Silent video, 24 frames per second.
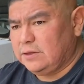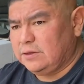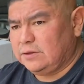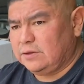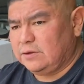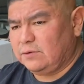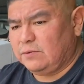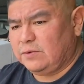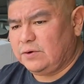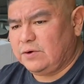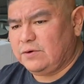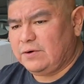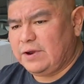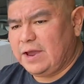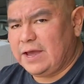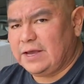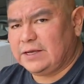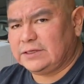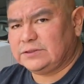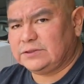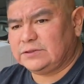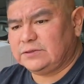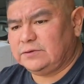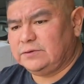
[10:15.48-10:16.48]
the rear
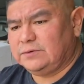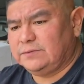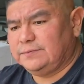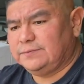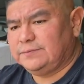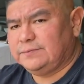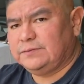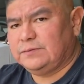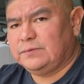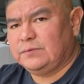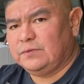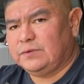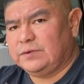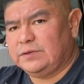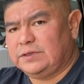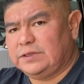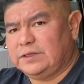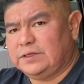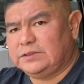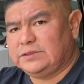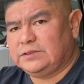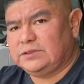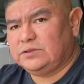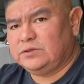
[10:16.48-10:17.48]
axle with
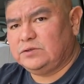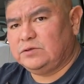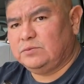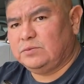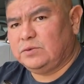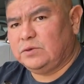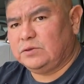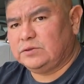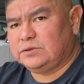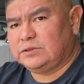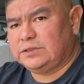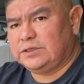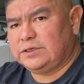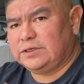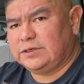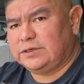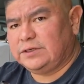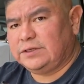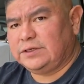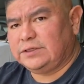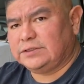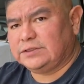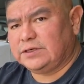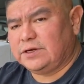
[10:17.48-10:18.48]
these 2 bolts
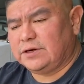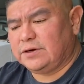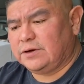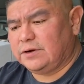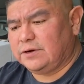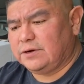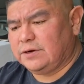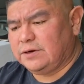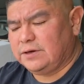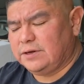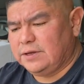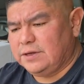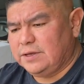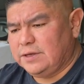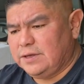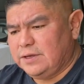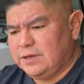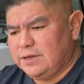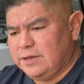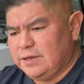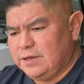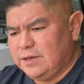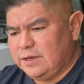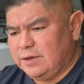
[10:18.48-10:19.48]
here. These are,
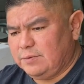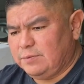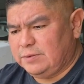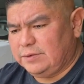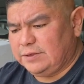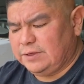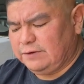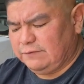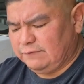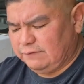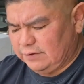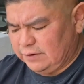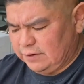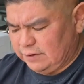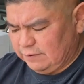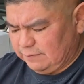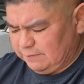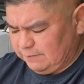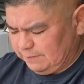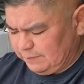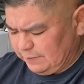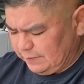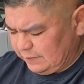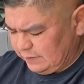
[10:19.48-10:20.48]
I believe,
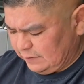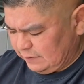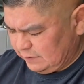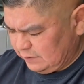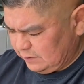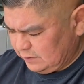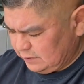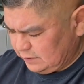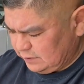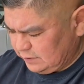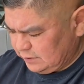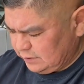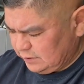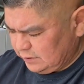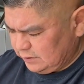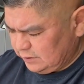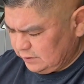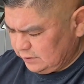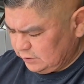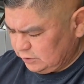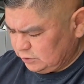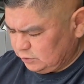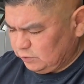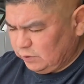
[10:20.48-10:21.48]

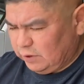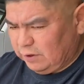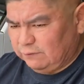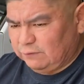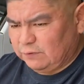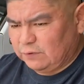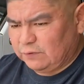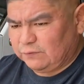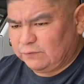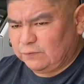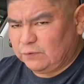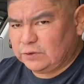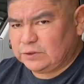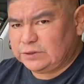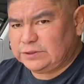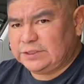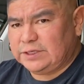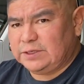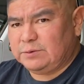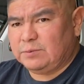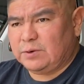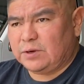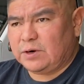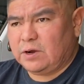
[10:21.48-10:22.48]
12 or
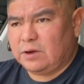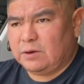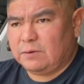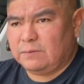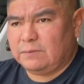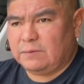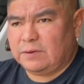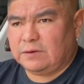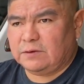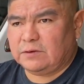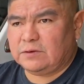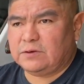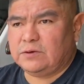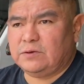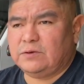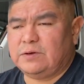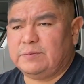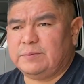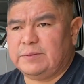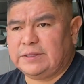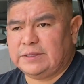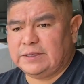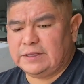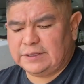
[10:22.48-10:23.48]
14, but I'll include
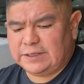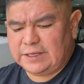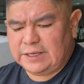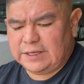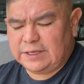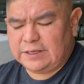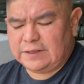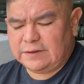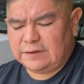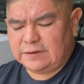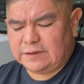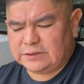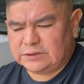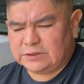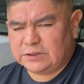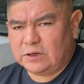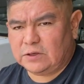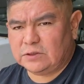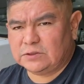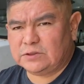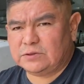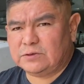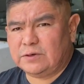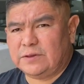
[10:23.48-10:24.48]
them in the link, and it's
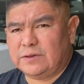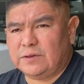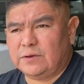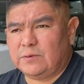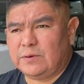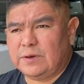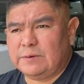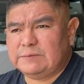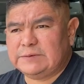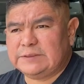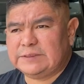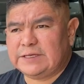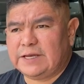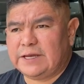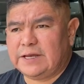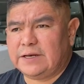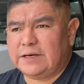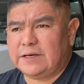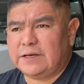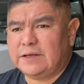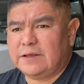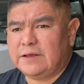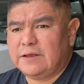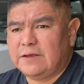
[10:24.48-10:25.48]
also on the website
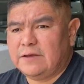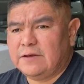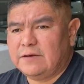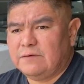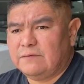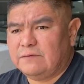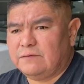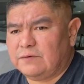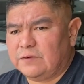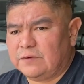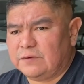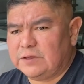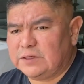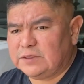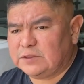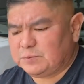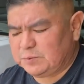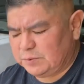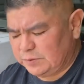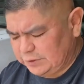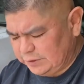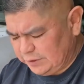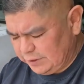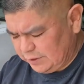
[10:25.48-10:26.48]
for this
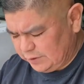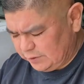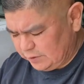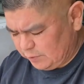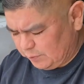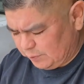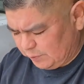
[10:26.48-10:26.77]
particular